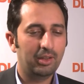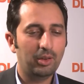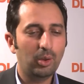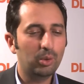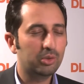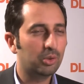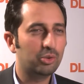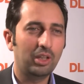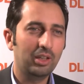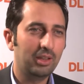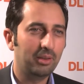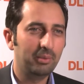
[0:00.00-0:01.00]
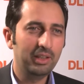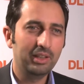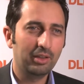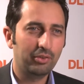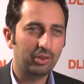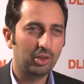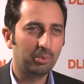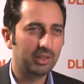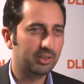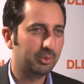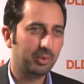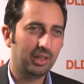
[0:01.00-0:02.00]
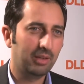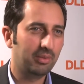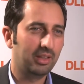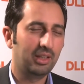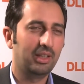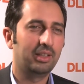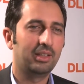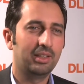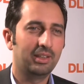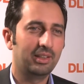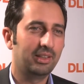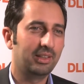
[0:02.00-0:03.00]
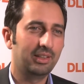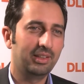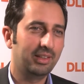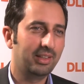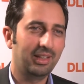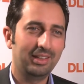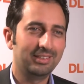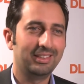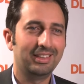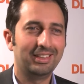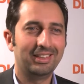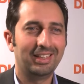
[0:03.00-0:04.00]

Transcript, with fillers: the whole social media phenomenon is becoming like crazy.